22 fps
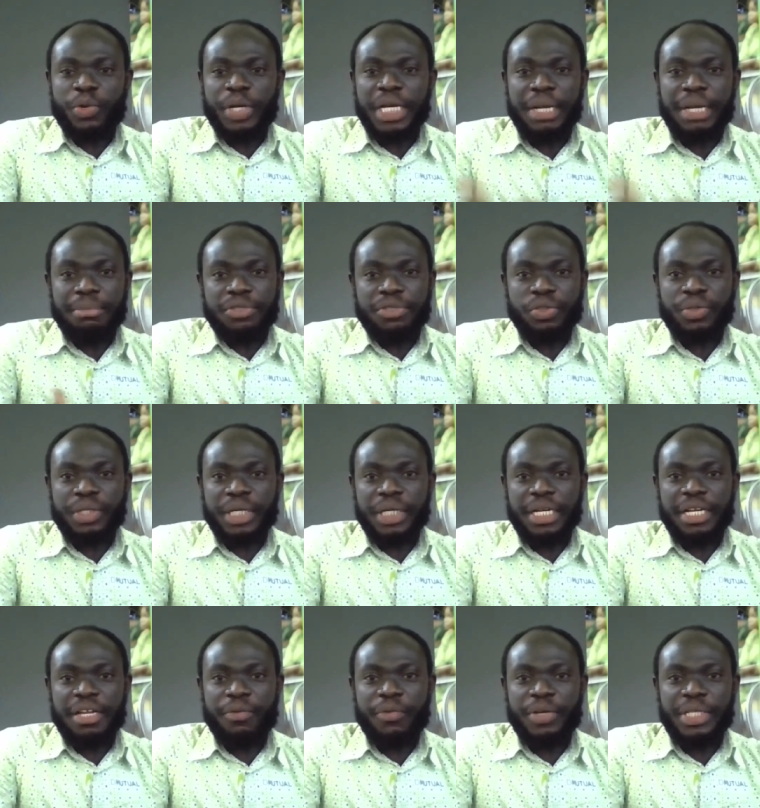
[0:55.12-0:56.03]
we come
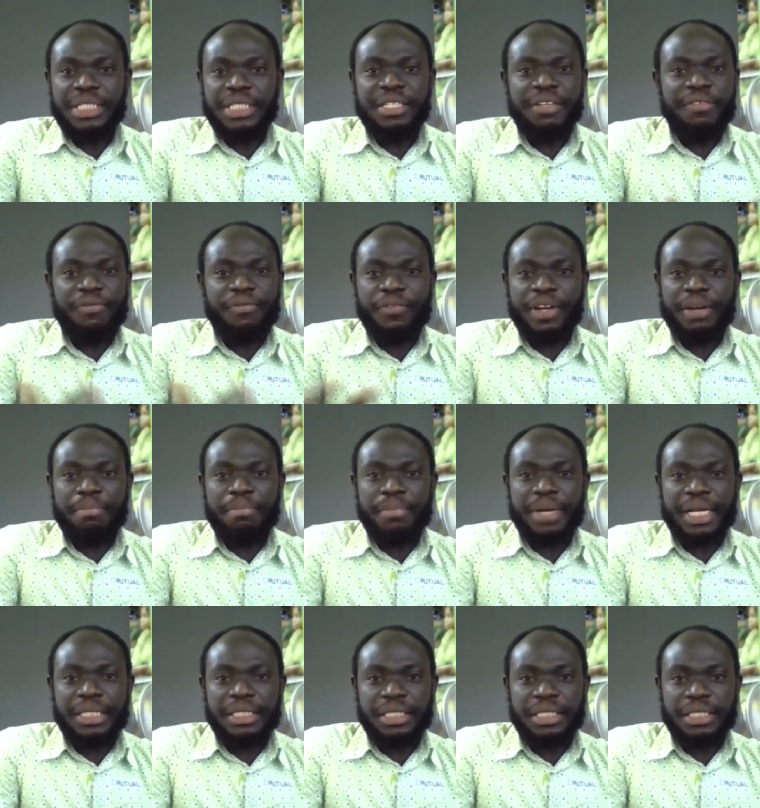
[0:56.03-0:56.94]
together with different
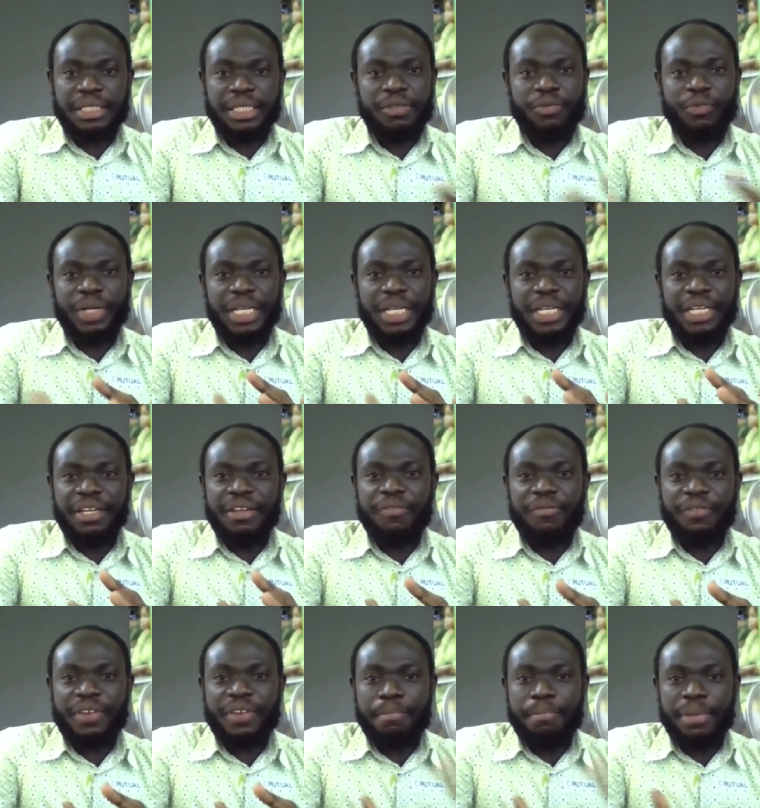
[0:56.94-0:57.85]
mindset, with
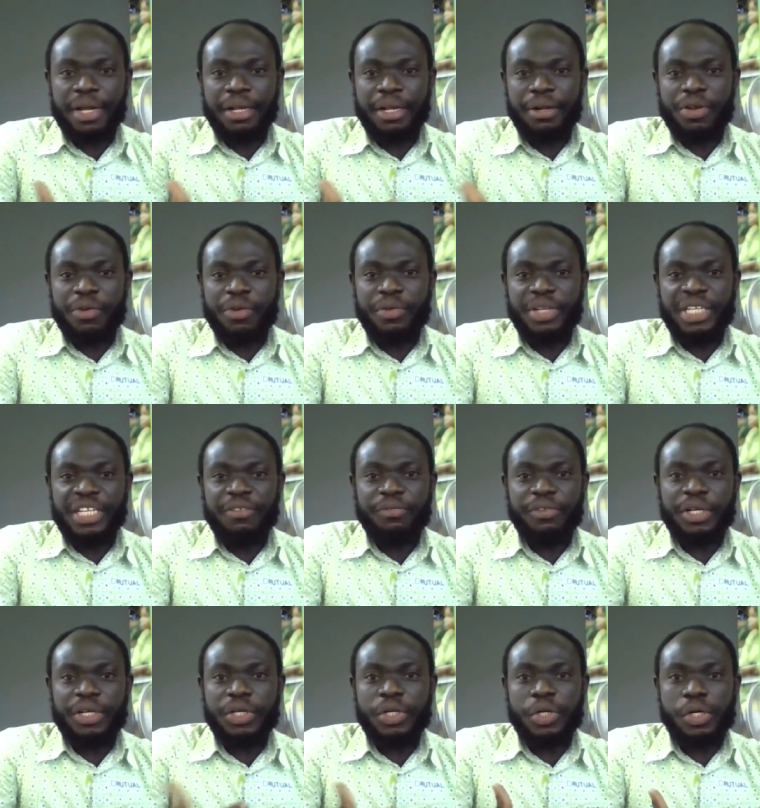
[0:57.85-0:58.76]
different background,
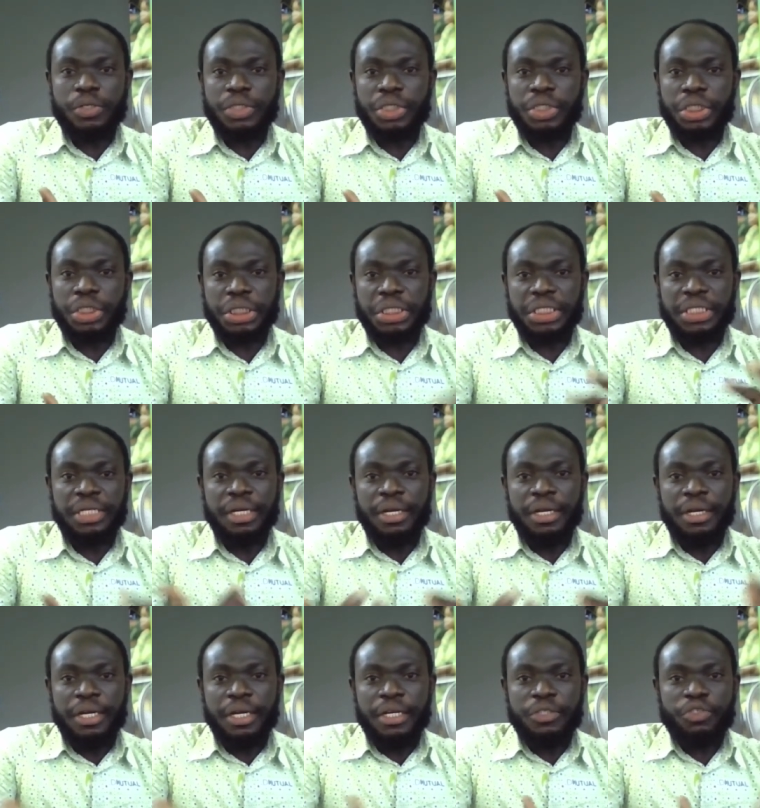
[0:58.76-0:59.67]
different cultures,
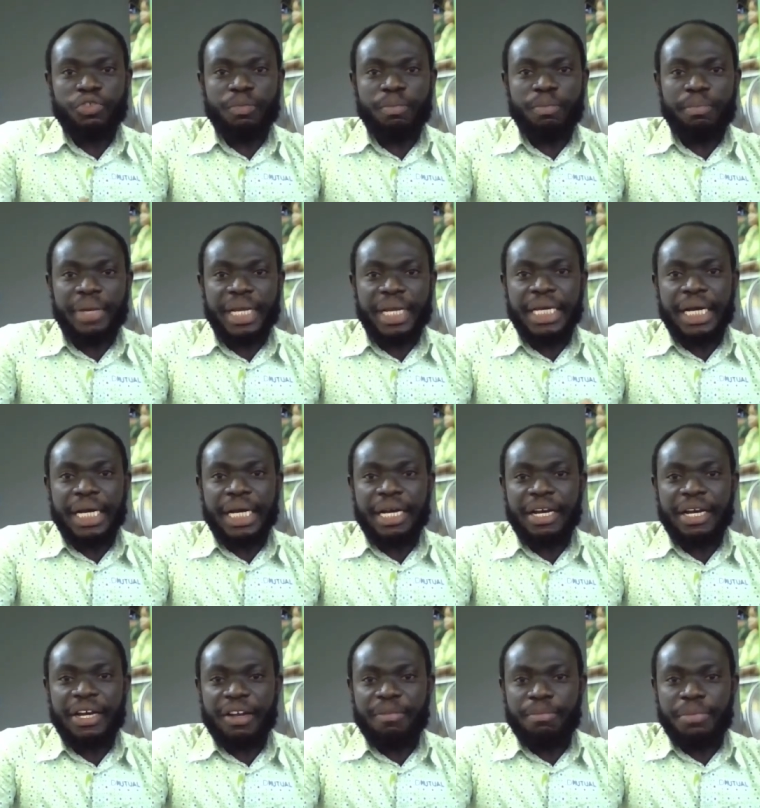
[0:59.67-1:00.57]
to make
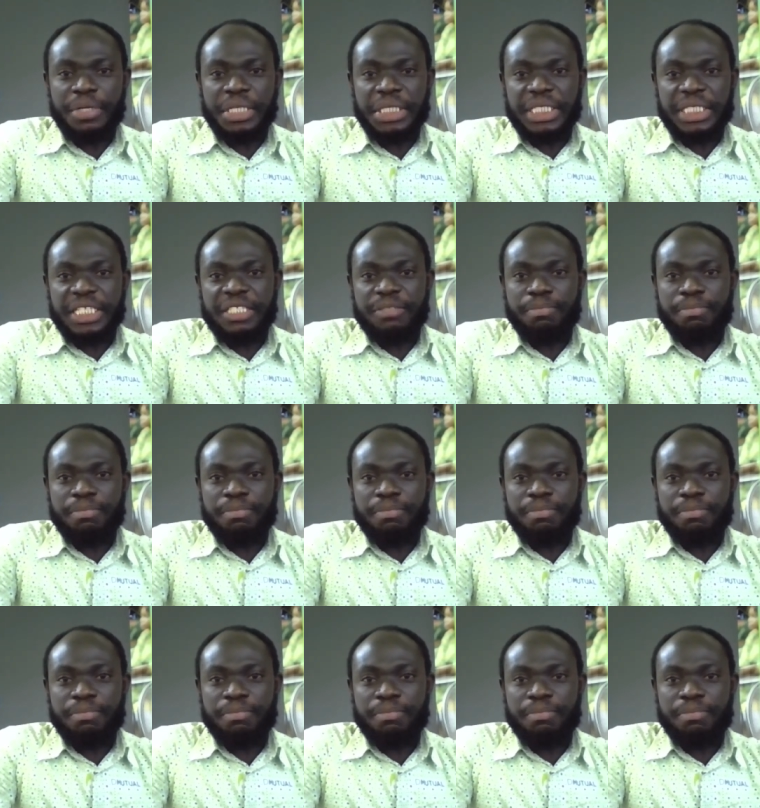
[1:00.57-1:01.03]
our, our business